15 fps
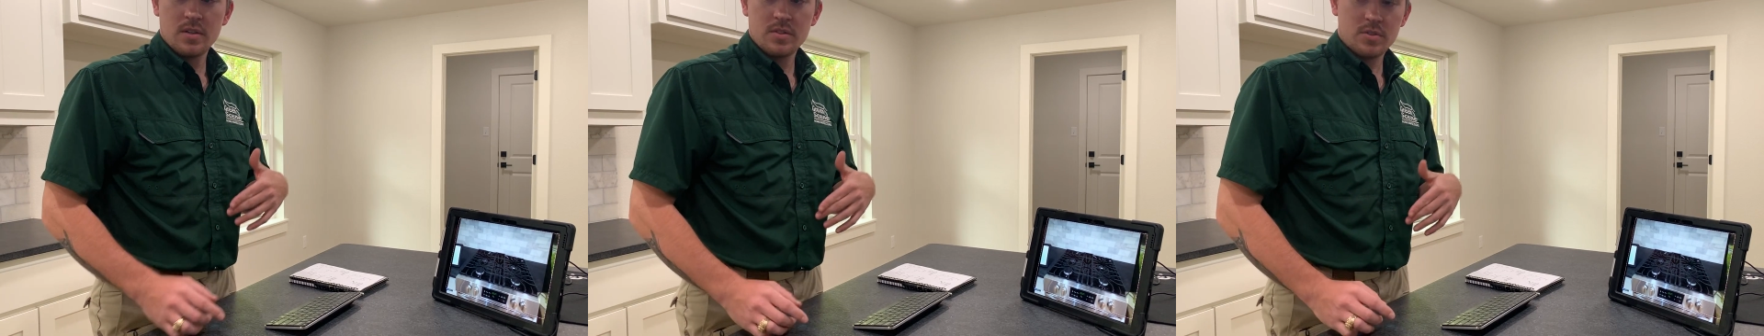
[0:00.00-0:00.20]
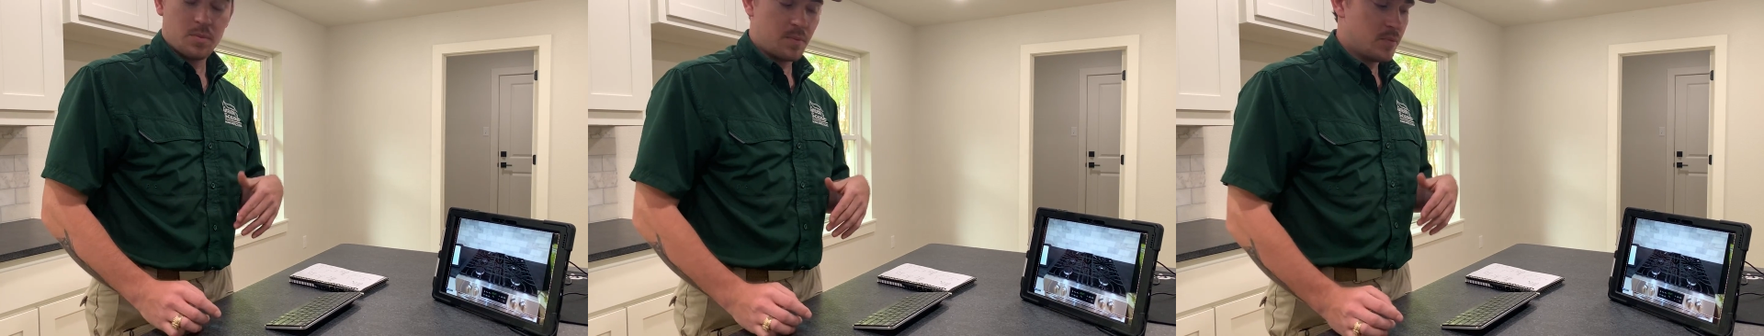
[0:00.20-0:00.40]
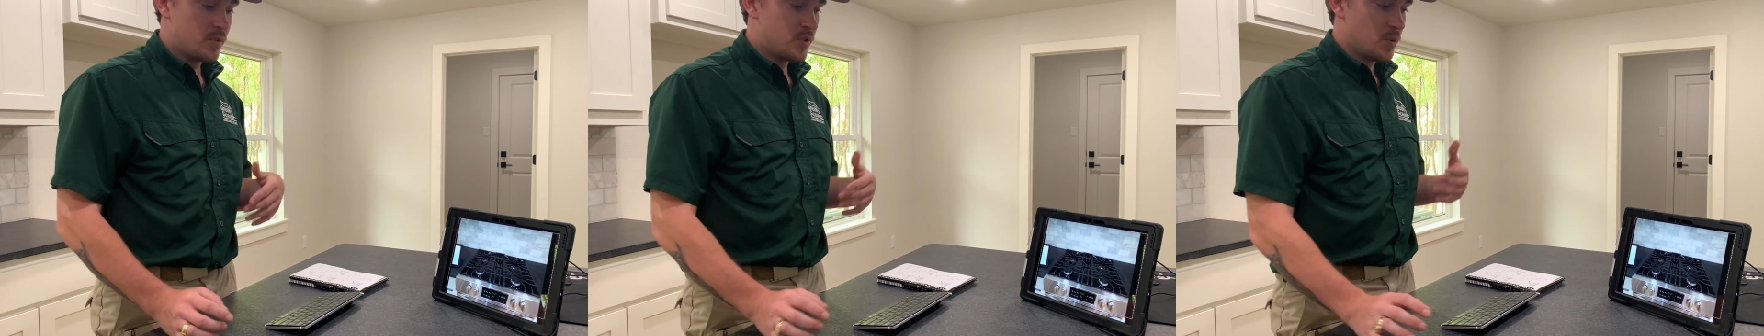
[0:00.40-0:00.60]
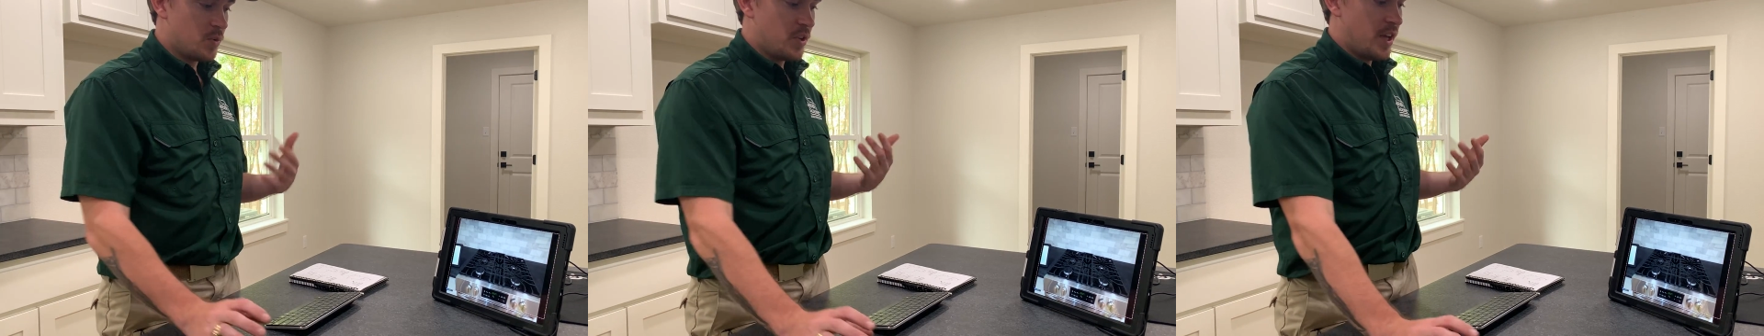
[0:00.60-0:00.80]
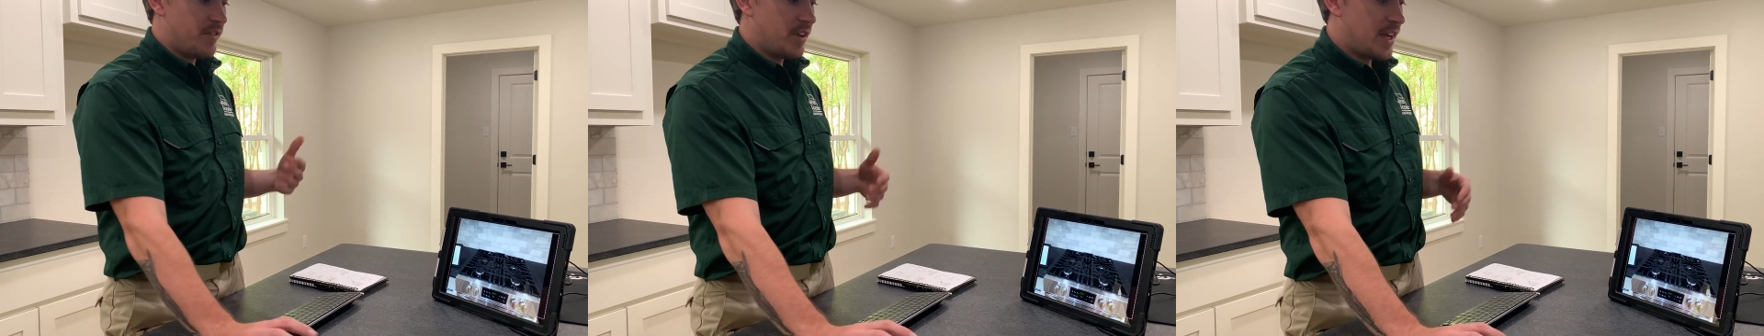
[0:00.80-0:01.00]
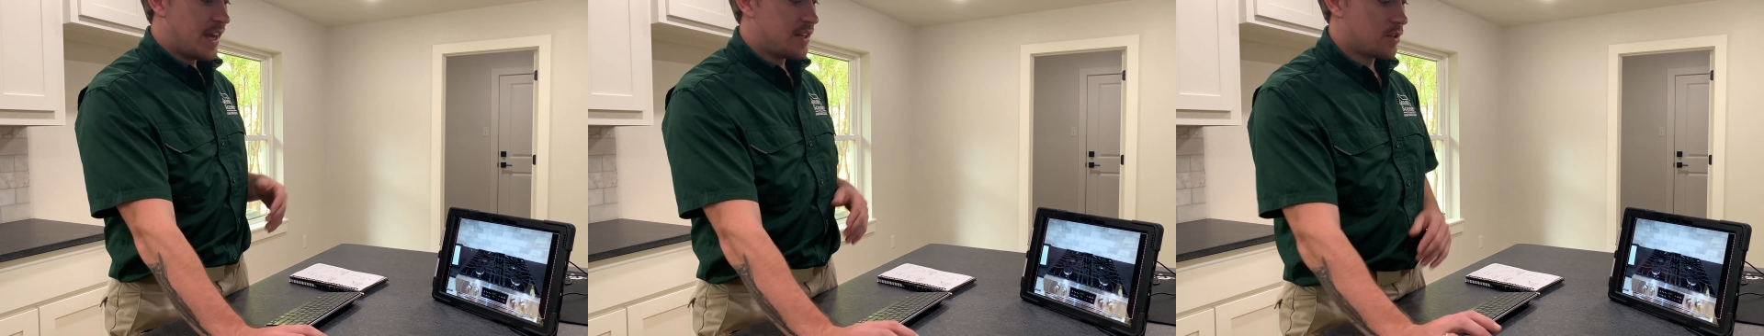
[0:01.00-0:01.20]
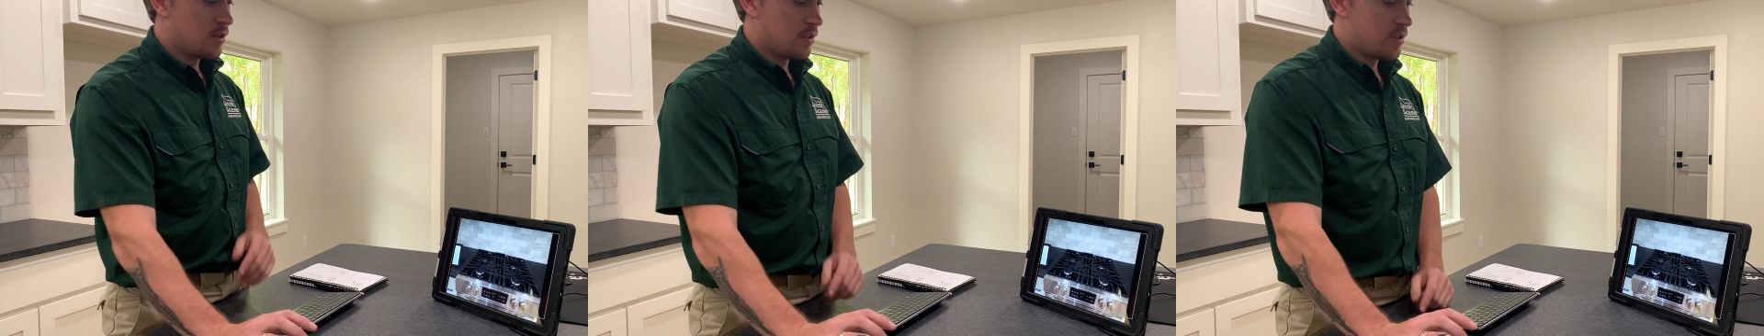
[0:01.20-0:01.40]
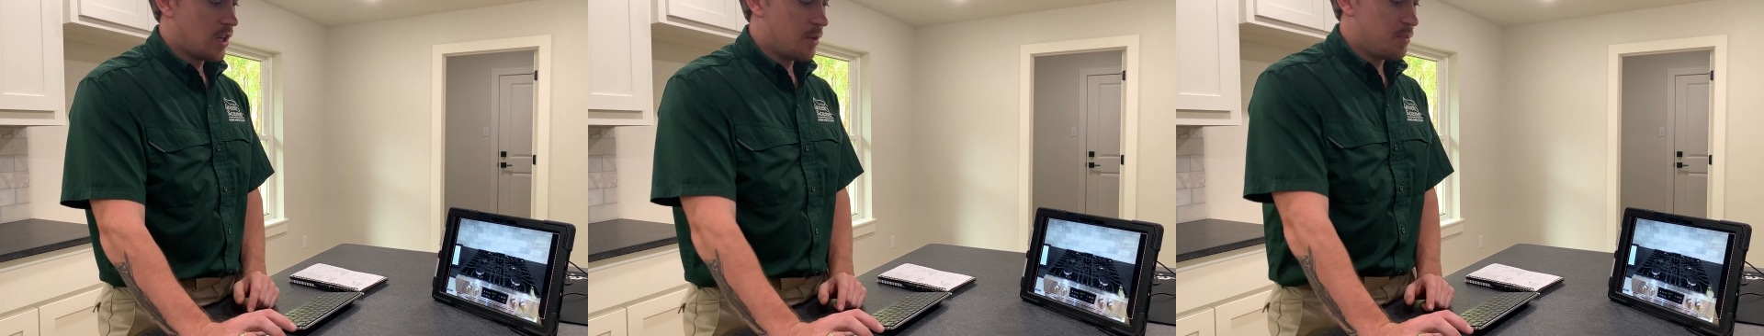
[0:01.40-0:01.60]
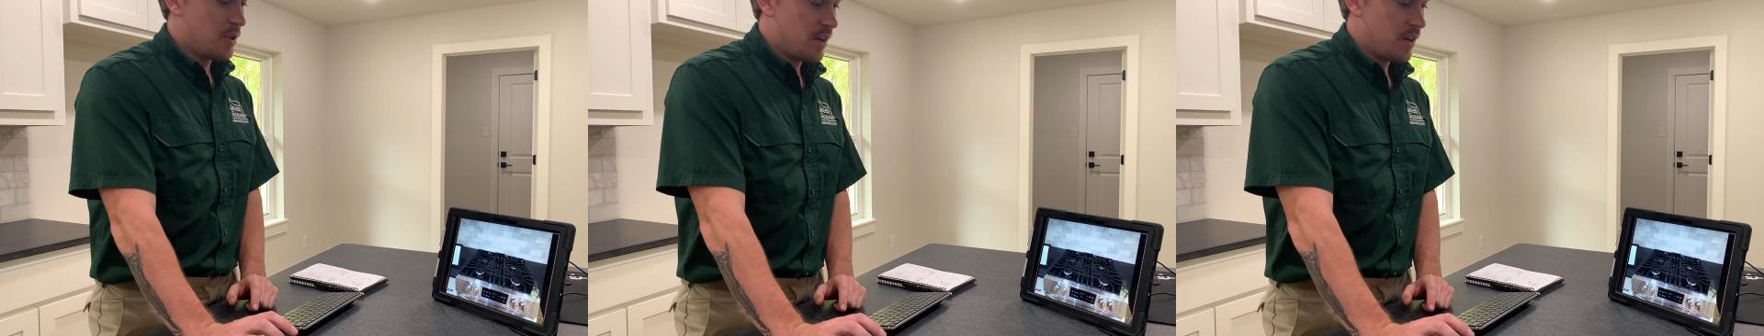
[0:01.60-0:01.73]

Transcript: So when you have a gas cooktop,